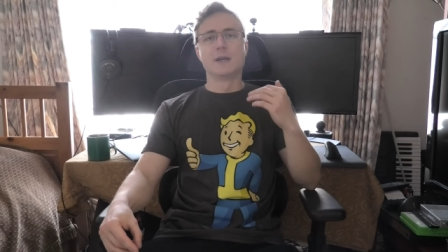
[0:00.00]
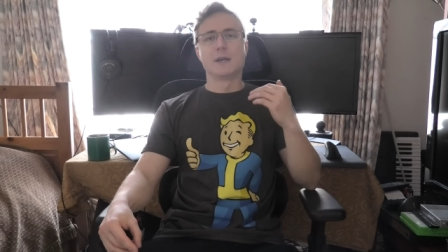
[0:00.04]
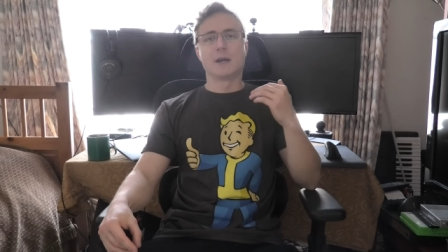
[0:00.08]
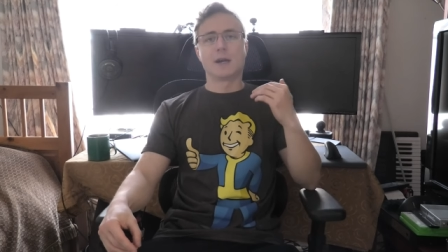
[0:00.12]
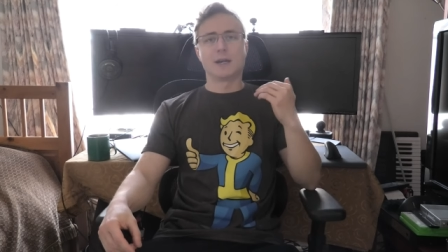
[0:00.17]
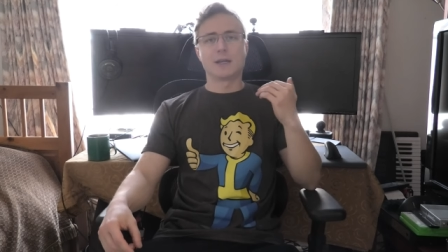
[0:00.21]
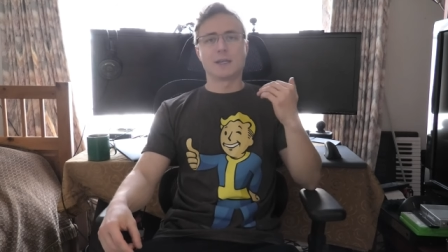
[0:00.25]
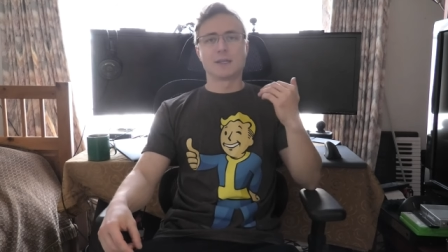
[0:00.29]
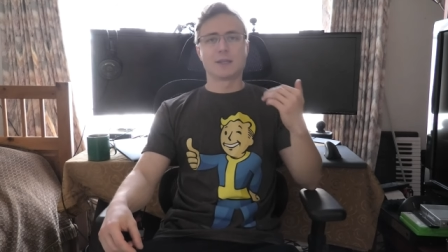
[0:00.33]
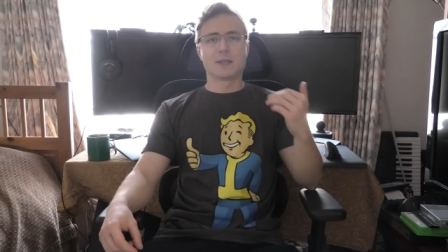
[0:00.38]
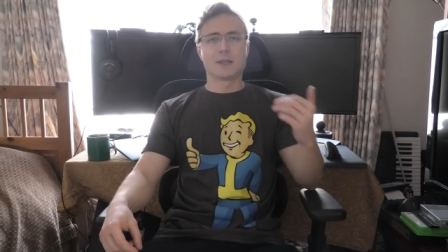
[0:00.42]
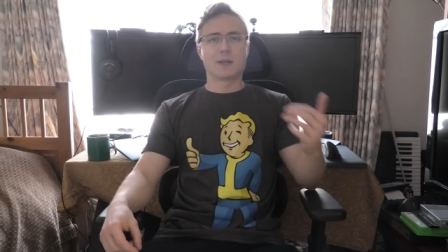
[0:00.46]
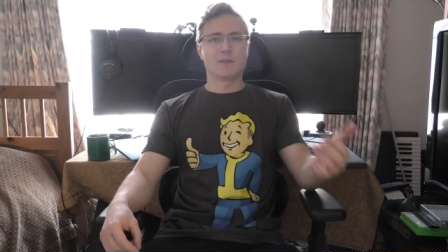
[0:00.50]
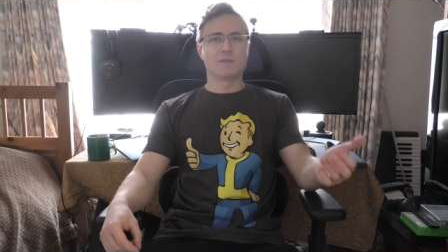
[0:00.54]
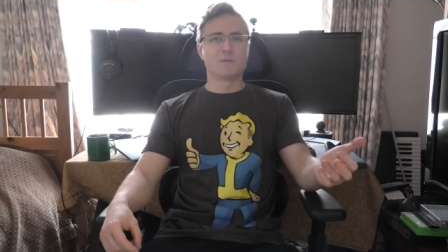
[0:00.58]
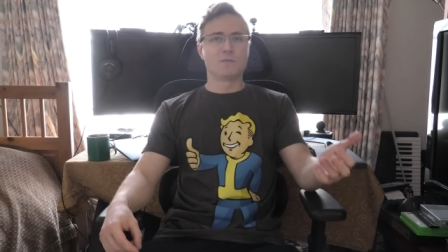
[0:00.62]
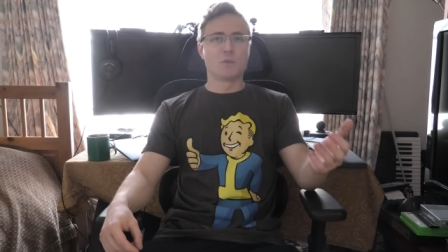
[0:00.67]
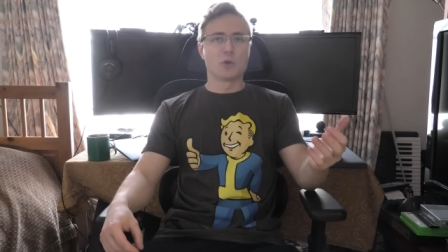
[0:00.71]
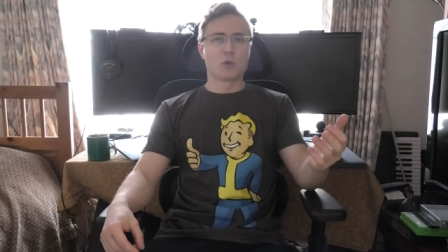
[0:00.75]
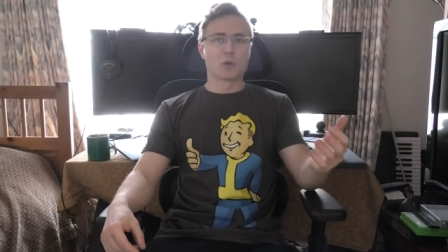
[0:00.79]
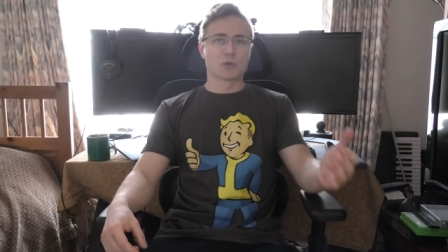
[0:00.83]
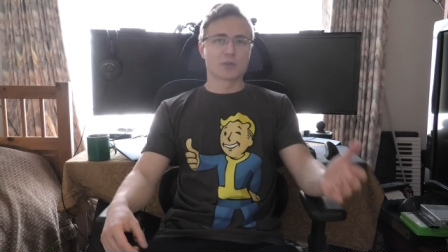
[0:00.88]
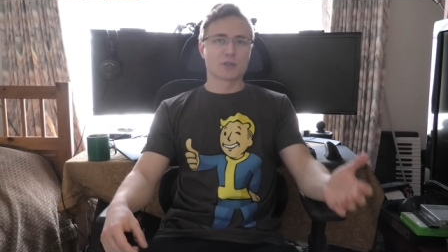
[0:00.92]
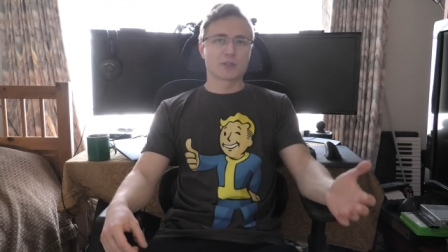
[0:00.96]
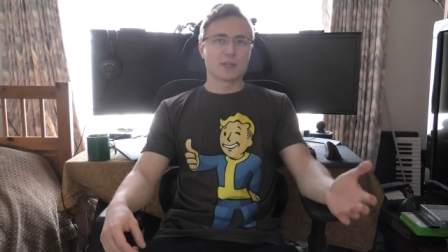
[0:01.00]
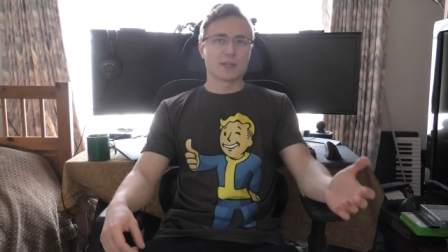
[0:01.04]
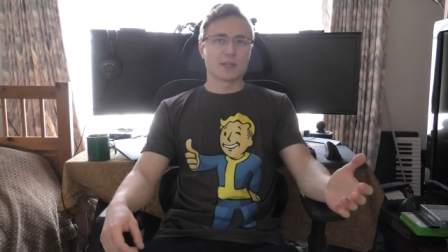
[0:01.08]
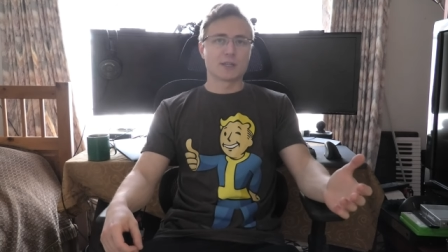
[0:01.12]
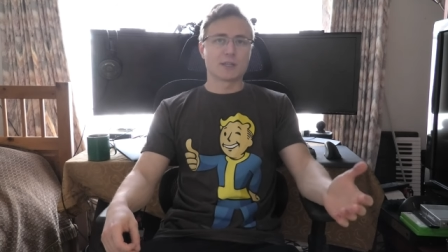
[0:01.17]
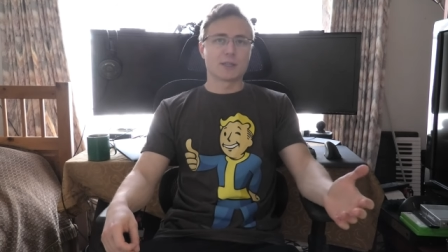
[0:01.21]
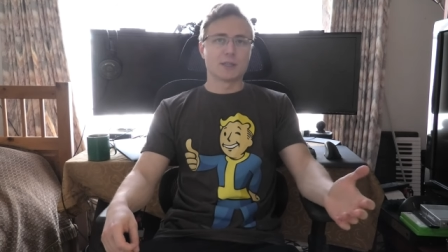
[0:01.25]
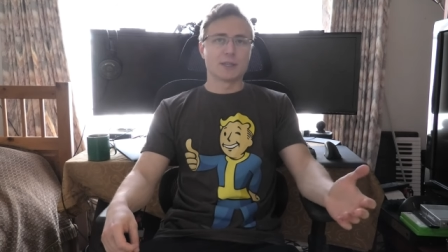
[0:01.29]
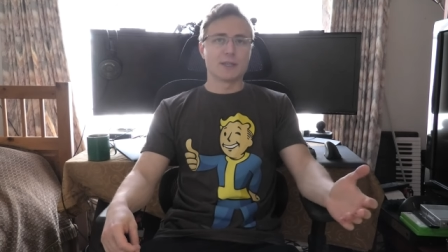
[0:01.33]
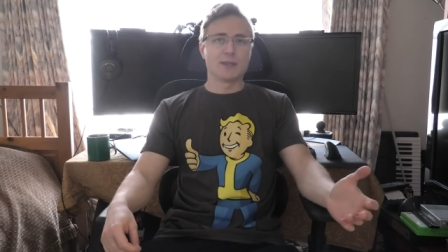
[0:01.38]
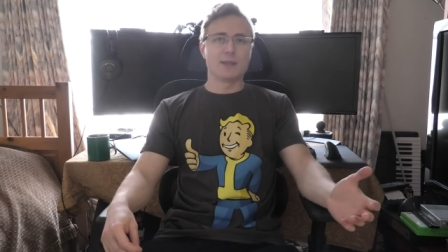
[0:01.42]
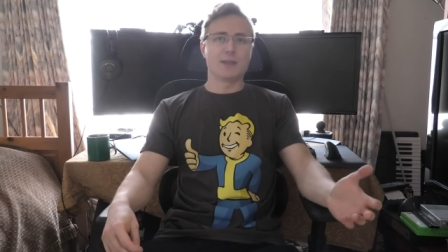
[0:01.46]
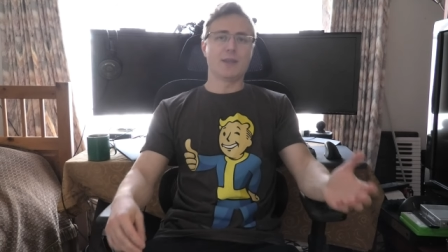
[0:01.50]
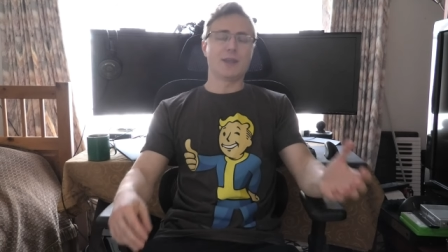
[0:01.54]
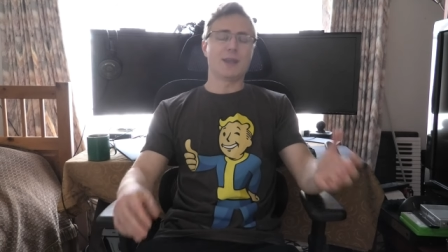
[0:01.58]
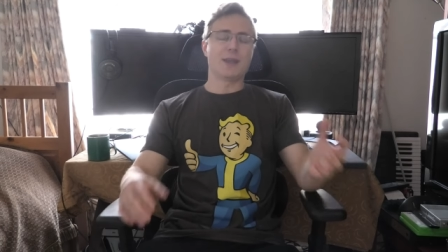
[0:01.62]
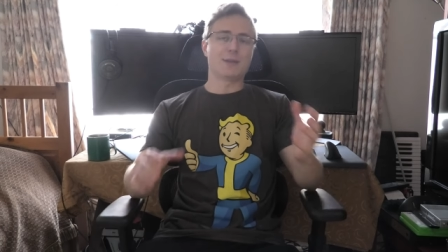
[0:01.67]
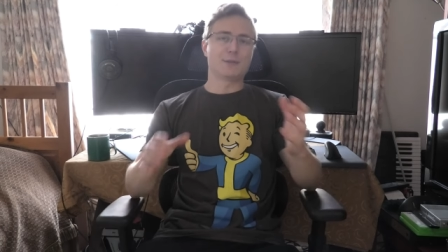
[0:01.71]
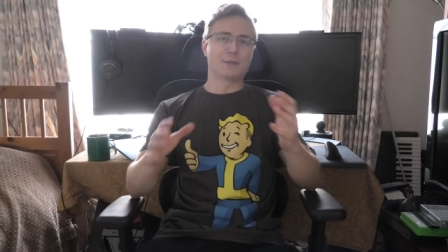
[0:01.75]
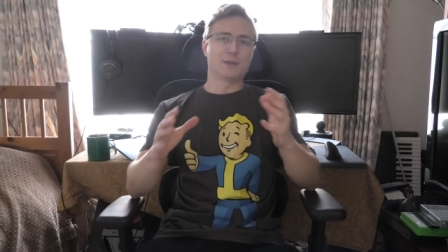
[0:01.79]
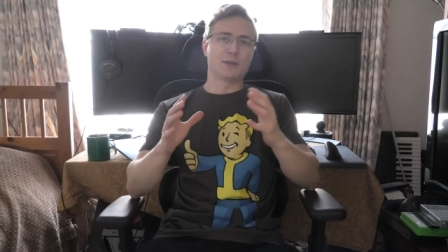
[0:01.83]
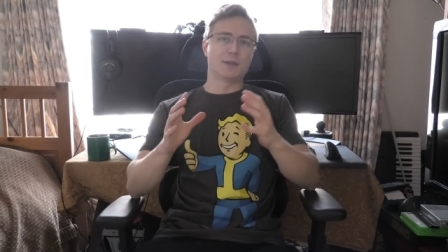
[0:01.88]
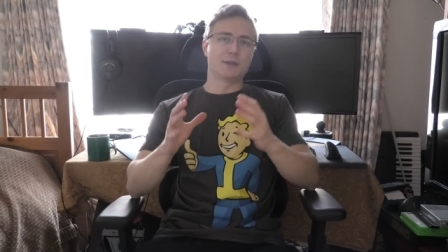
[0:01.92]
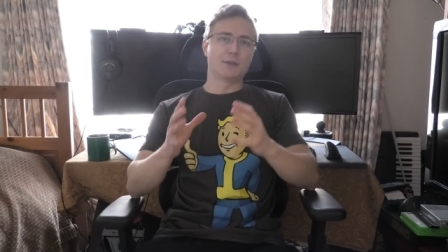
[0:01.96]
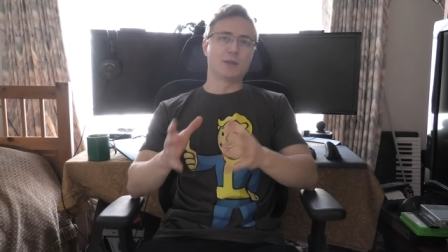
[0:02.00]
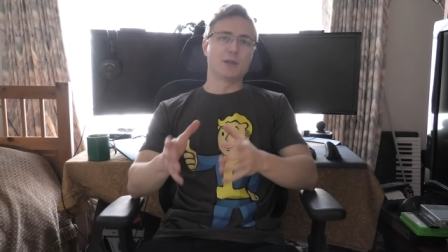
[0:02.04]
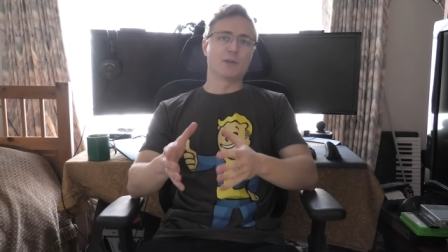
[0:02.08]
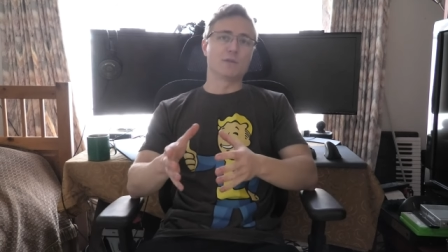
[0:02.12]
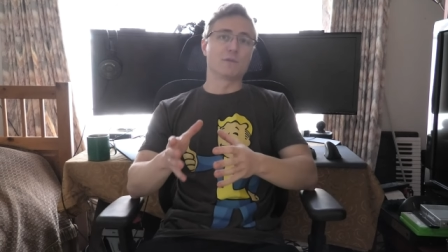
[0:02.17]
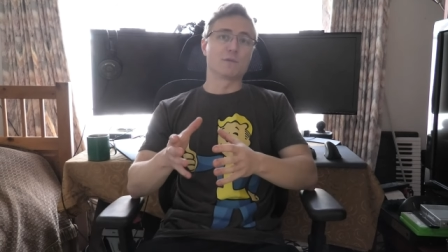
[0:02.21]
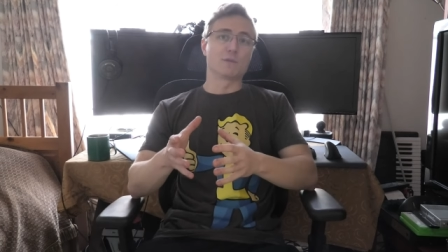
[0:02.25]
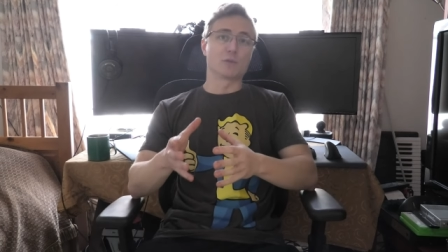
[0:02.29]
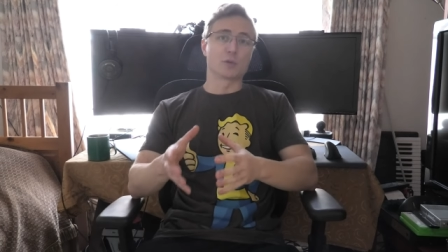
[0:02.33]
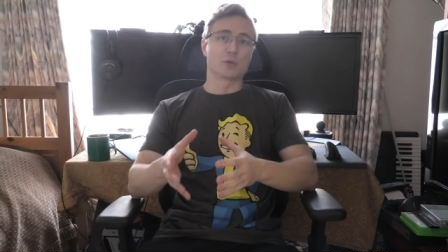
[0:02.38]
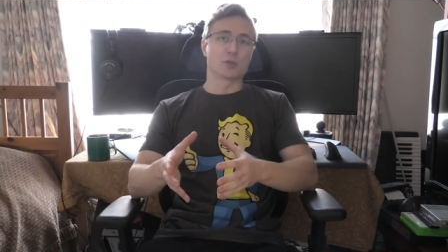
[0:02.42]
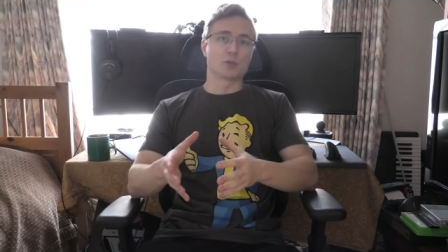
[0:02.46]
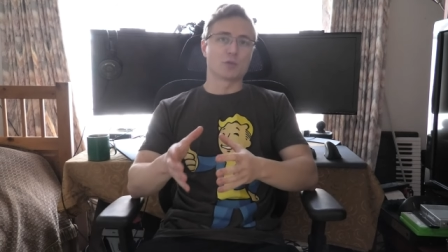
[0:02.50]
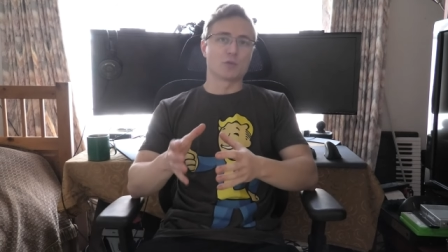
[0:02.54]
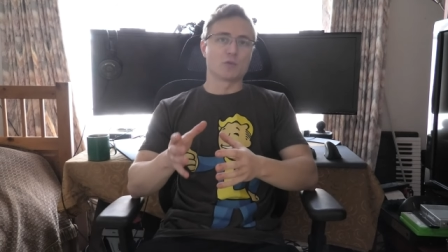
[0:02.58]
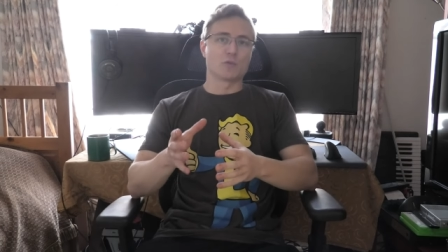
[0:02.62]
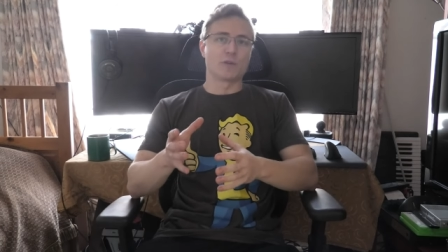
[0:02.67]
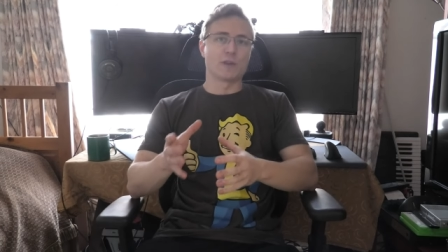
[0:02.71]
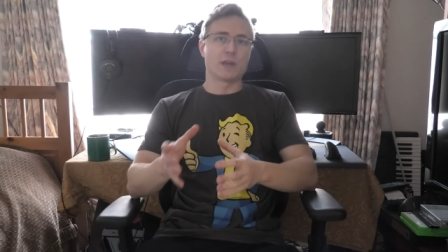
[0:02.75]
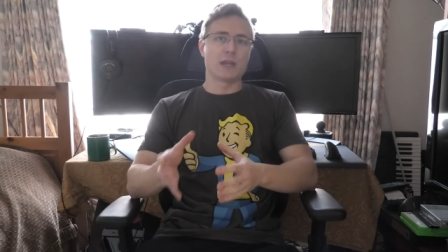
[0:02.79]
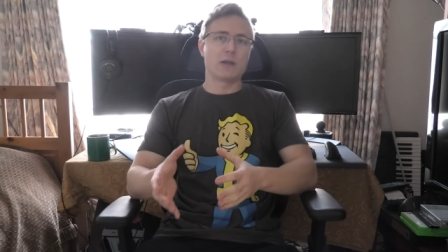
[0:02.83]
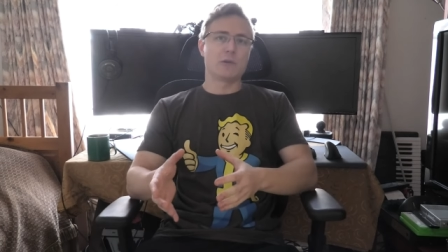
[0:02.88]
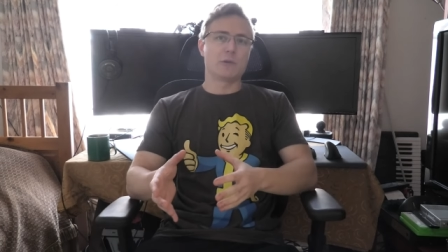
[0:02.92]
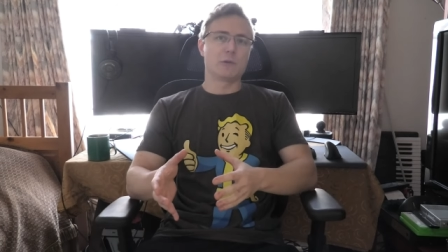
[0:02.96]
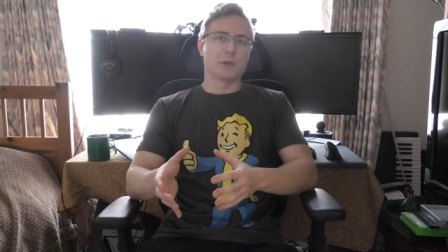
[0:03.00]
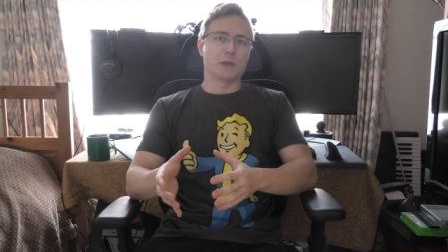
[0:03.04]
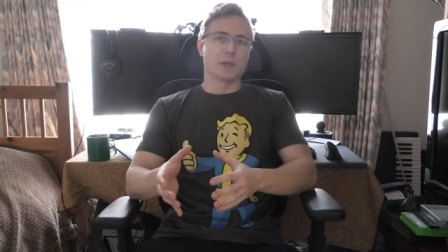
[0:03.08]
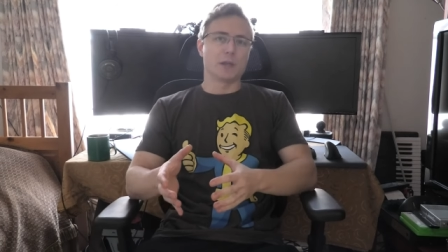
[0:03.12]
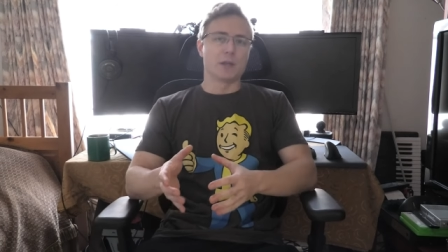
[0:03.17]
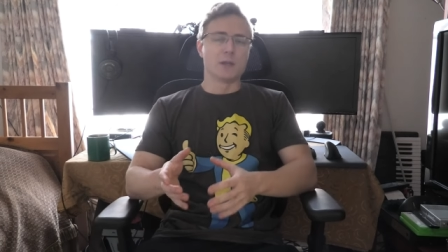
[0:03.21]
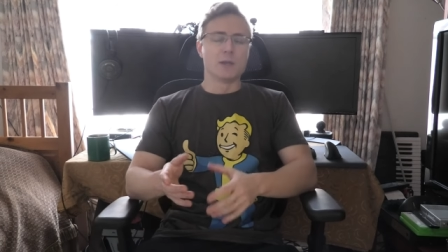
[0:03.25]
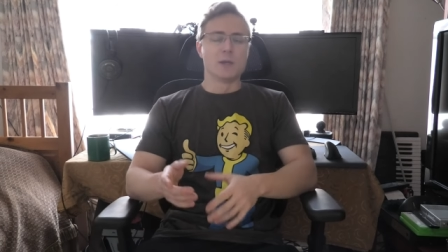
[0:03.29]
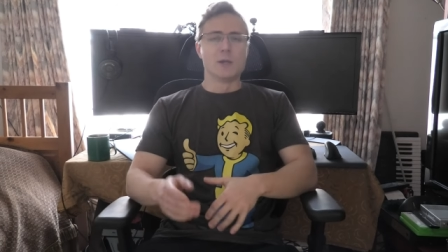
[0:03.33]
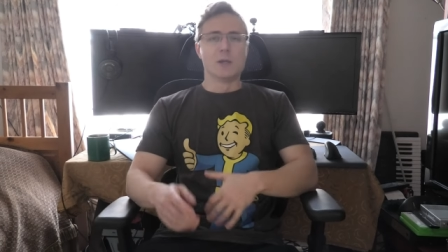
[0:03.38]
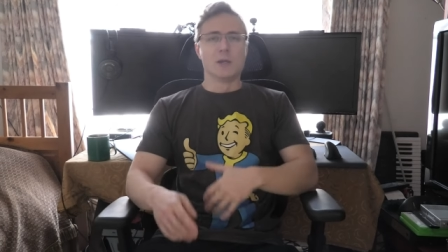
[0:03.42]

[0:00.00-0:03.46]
I love motorcycling and I love virtual reality.